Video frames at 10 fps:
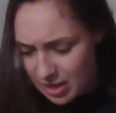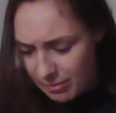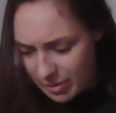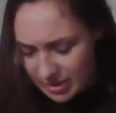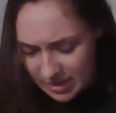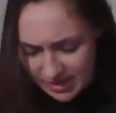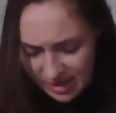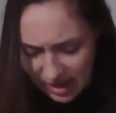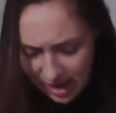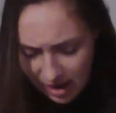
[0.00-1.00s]
But it doesn't
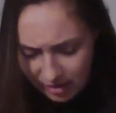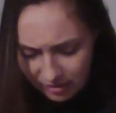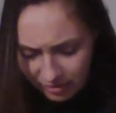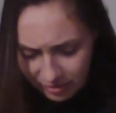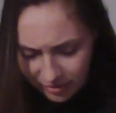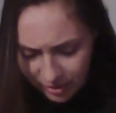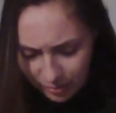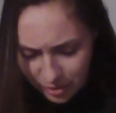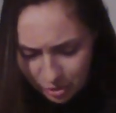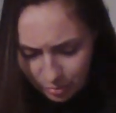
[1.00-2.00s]
have an
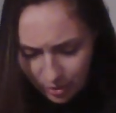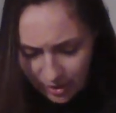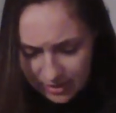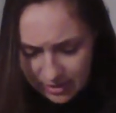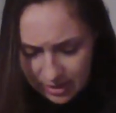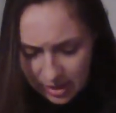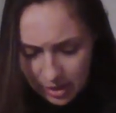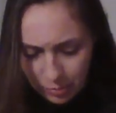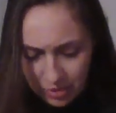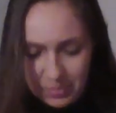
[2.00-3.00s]
original price.
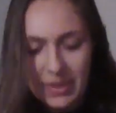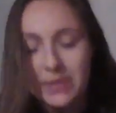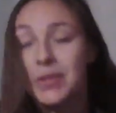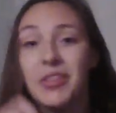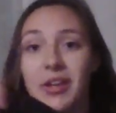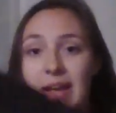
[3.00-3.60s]
Which makes me think,